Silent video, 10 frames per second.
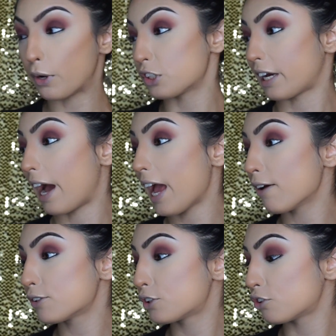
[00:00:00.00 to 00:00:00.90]
brush, like I
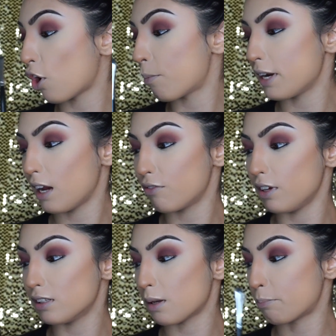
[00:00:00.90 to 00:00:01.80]
have so many of
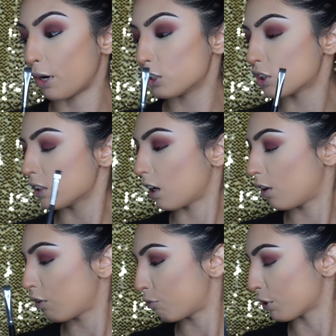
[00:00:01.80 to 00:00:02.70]
these brushes. I
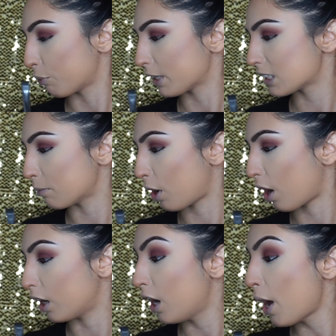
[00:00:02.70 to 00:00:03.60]
don't know where the rest of them
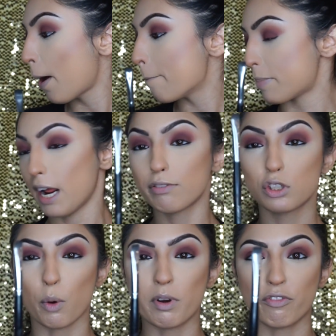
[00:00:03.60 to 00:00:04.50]
are, but I have
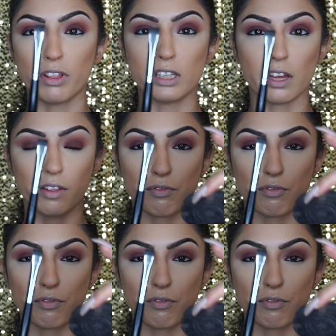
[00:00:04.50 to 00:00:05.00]
so many of these like